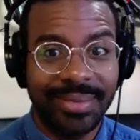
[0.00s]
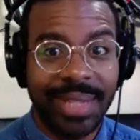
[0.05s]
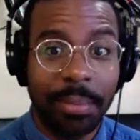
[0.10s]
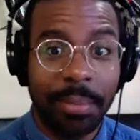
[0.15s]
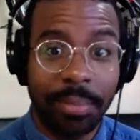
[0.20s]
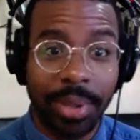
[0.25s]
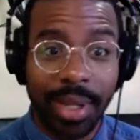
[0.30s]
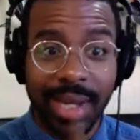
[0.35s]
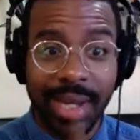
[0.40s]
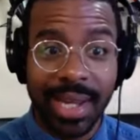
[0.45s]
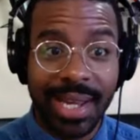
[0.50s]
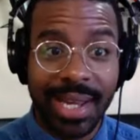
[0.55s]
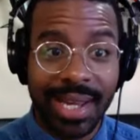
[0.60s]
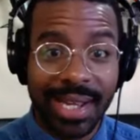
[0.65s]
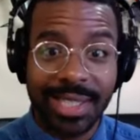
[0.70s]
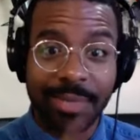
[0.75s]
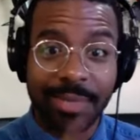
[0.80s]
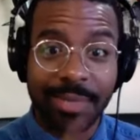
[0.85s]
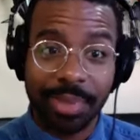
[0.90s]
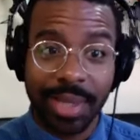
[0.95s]
Play
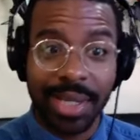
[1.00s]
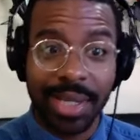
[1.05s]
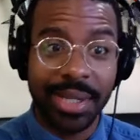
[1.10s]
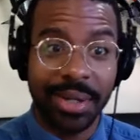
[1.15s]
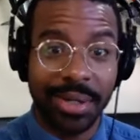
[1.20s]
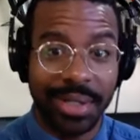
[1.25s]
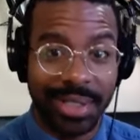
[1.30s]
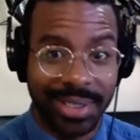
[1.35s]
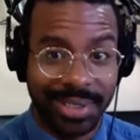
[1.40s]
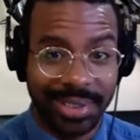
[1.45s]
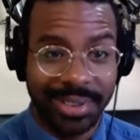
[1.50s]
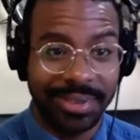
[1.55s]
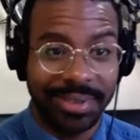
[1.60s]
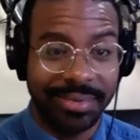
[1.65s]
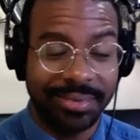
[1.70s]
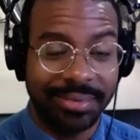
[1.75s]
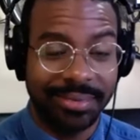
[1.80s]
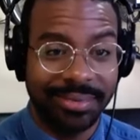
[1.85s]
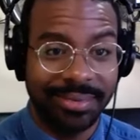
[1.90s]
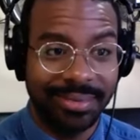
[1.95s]
his. Play yours.
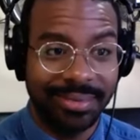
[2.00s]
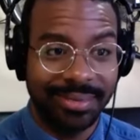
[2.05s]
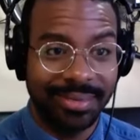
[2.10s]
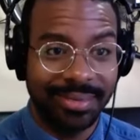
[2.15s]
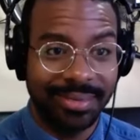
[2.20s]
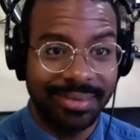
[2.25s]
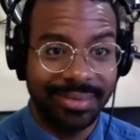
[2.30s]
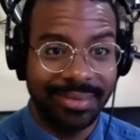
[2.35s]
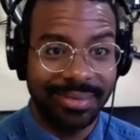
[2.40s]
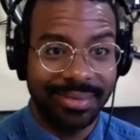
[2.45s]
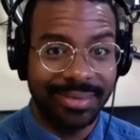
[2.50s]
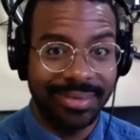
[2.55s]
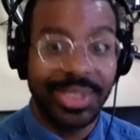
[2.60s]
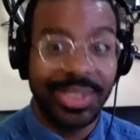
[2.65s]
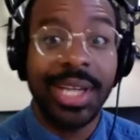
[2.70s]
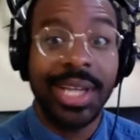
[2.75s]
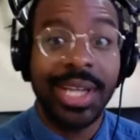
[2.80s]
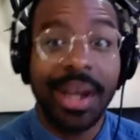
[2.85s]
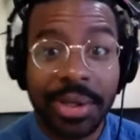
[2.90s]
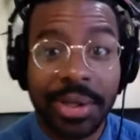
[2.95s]

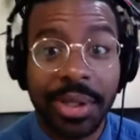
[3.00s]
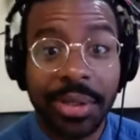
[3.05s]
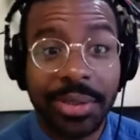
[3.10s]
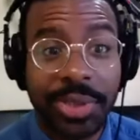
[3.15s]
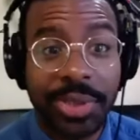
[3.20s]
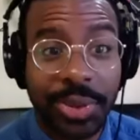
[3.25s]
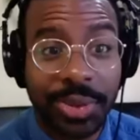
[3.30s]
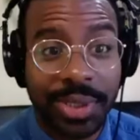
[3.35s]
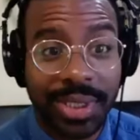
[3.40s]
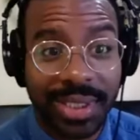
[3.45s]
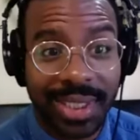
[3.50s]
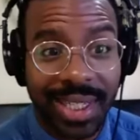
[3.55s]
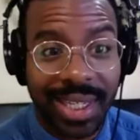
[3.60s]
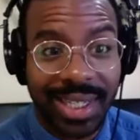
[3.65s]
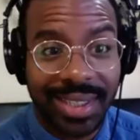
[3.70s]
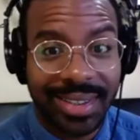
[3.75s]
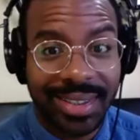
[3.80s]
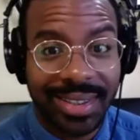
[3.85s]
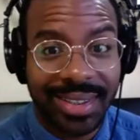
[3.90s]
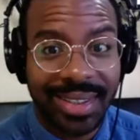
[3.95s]
See how close you can
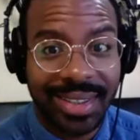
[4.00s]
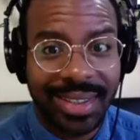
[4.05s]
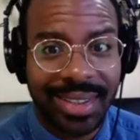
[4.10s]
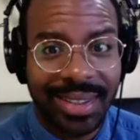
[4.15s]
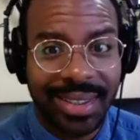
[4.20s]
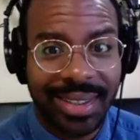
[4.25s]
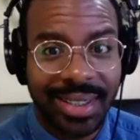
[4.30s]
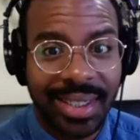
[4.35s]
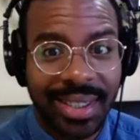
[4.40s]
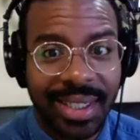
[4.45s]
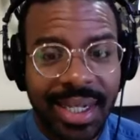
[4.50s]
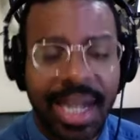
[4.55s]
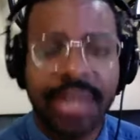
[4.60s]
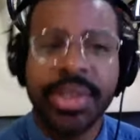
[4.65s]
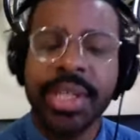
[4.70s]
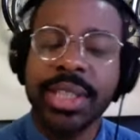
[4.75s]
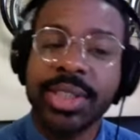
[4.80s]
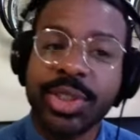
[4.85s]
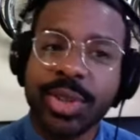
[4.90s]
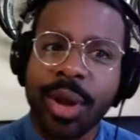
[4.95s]
get and
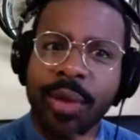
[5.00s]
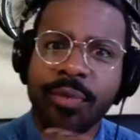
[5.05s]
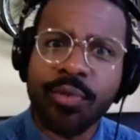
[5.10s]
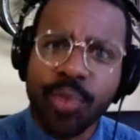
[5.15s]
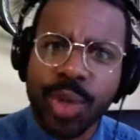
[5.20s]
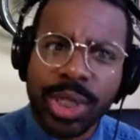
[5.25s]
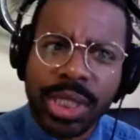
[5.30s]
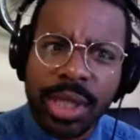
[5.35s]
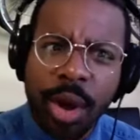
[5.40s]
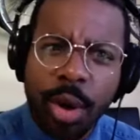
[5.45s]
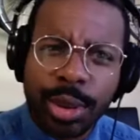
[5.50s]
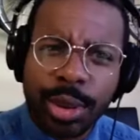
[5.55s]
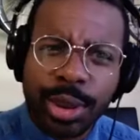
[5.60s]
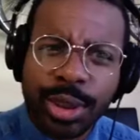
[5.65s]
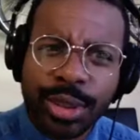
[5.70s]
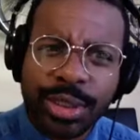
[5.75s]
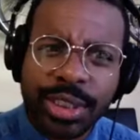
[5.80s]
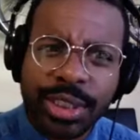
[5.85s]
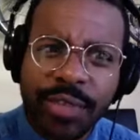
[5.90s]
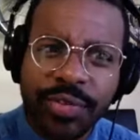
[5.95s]
then start really holding
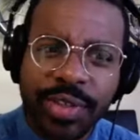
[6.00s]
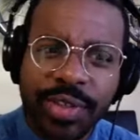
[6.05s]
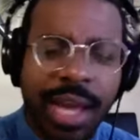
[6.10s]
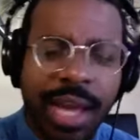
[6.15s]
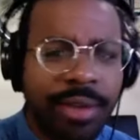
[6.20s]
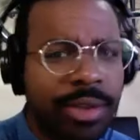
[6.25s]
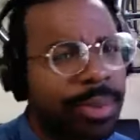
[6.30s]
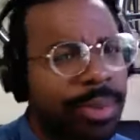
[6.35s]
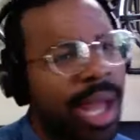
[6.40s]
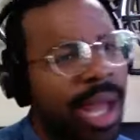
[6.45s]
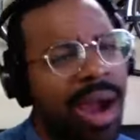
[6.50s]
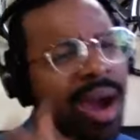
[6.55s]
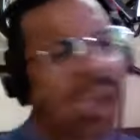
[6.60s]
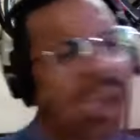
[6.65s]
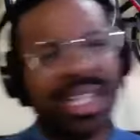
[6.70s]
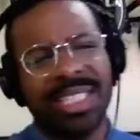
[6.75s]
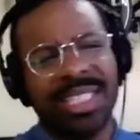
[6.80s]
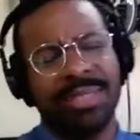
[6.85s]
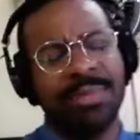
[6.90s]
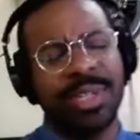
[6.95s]
yourself accountable. Like, oh,
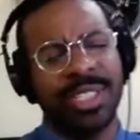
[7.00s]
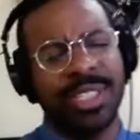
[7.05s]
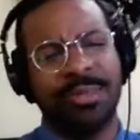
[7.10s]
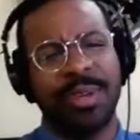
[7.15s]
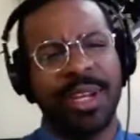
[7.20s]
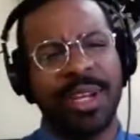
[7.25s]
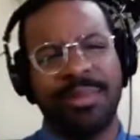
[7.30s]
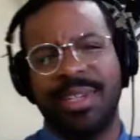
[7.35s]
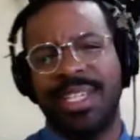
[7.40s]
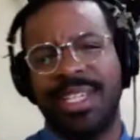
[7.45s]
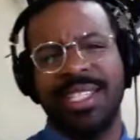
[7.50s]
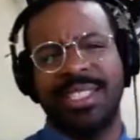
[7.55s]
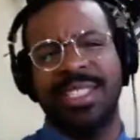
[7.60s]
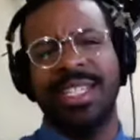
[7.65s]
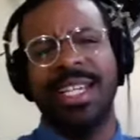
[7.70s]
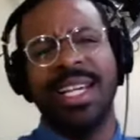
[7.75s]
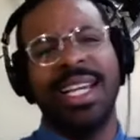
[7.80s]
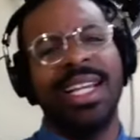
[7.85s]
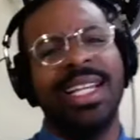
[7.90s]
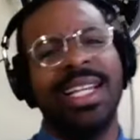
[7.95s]
he's much better than me. He's a
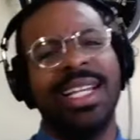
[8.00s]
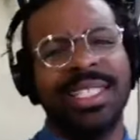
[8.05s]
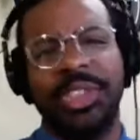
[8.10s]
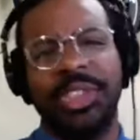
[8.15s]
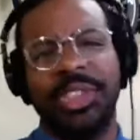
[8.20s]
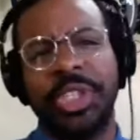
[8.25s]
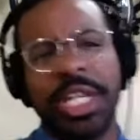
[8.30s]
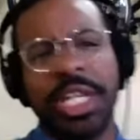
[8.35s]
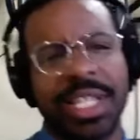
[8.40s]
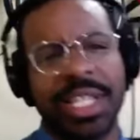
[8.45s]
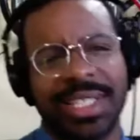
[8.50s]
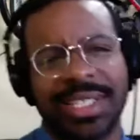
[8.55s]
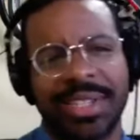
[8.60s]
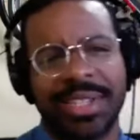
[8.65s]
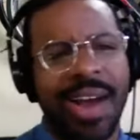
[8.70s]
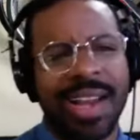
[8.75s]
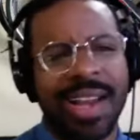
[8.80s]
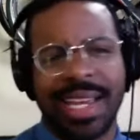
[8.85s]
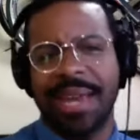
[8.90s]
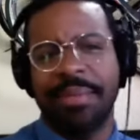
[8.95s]
he's a genius, so
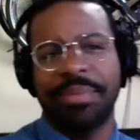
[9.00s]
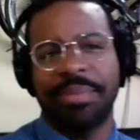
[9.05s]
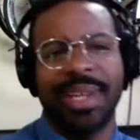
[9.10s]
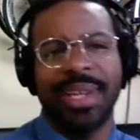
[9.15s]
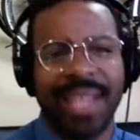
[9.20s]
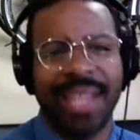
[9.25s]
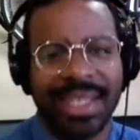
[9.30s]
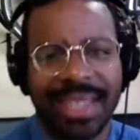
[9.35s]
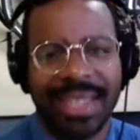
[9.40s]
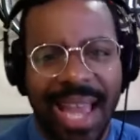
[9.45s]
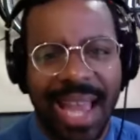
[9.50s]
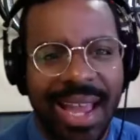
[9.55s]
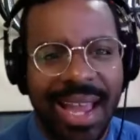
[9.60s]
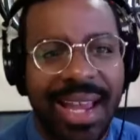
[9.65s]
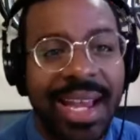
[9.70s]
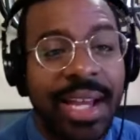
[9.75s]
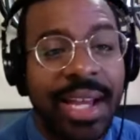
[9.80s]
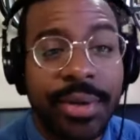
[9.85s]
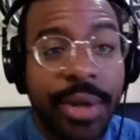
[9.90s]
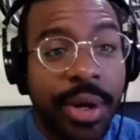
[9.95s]
I can't play like that.
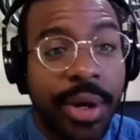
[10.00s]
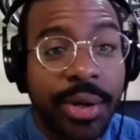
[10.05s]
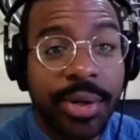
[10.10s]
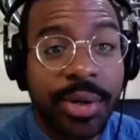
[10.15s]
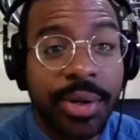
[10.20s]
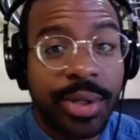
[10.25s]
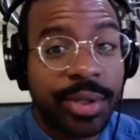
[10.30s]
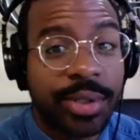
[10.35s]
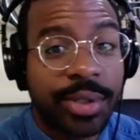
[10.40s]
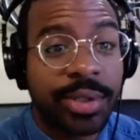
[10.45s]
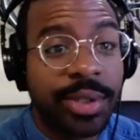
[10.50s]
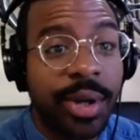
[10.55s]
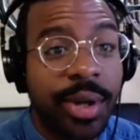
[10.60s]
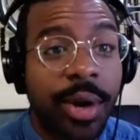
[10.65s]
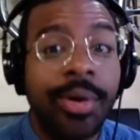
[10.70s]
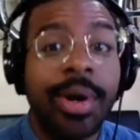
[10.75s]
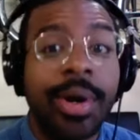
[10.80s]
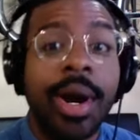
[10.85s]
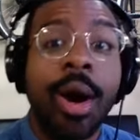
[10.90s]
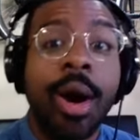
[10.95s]
No, no, no, no,
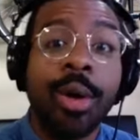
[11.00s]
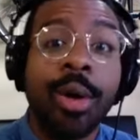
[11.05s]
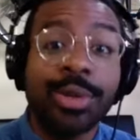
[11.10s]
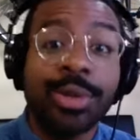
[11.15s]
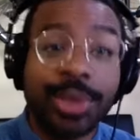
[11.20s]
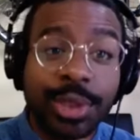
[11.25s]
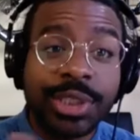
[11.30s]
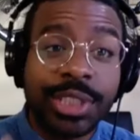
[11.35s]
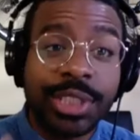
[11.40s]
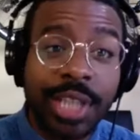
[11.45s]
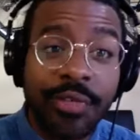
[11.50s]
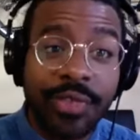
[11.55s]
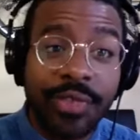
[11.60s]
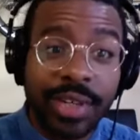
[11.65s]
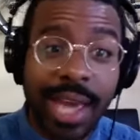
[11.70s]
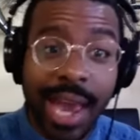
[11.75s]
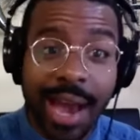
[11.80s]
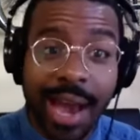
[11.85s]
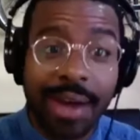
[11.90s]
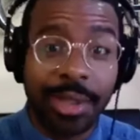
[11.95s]
no. Hold yourself
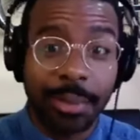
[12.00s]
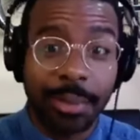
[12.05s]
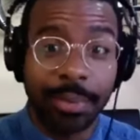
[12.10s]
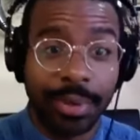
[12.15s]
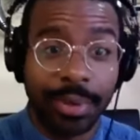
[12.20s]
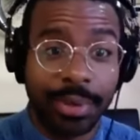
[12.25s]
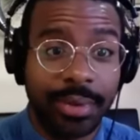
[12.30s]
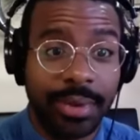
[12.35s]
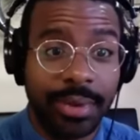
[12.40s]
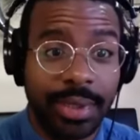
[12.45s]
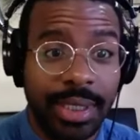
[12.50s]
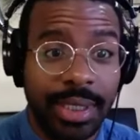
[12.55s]
accountable.